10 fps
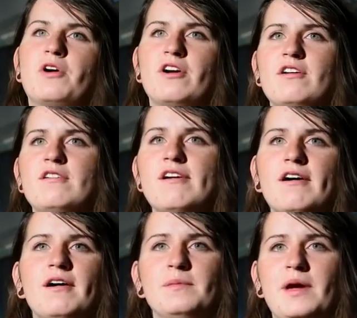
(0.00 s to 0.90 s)
Martin.
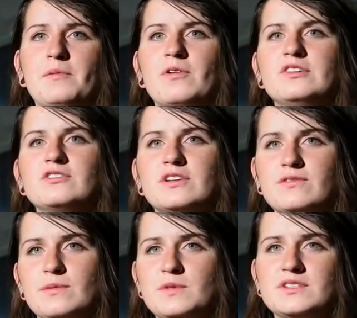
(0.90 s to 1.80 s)
Um, I'm originally
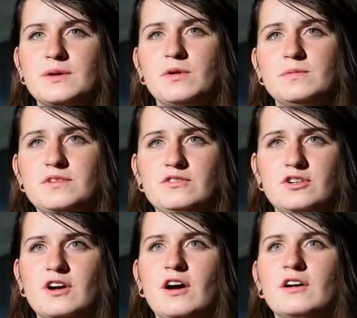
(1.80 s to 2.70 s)
from the suburbs of
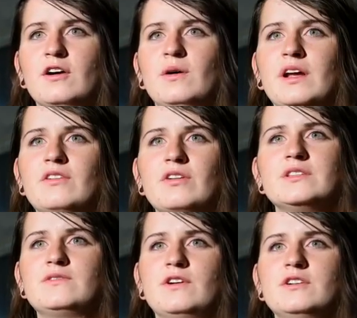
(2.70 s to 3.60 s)
Chicago and I
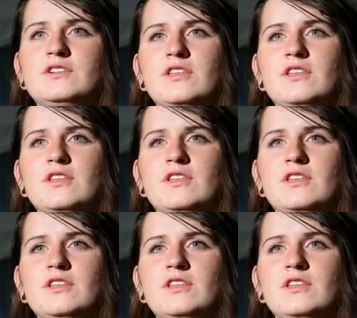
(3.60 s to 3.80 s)
transferred to